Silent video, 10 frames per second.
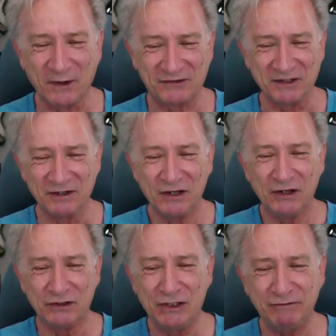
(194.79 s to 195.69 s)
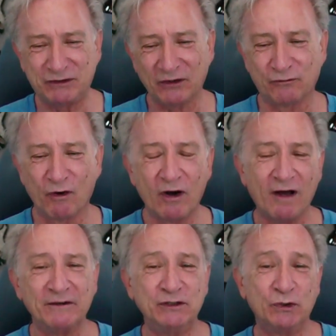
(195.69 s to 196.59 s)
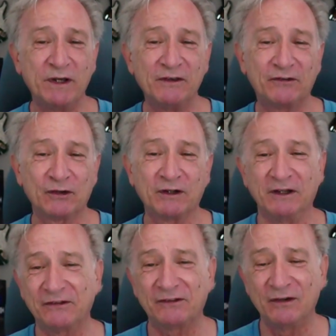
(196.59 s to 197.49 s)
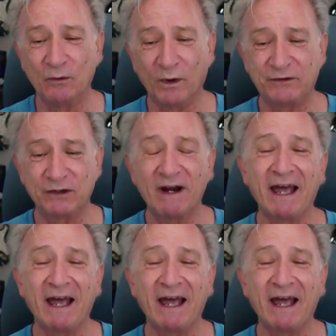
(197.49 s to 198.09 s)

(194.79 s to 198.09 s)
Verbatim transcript: question. You've just run off and joined the circus. What's your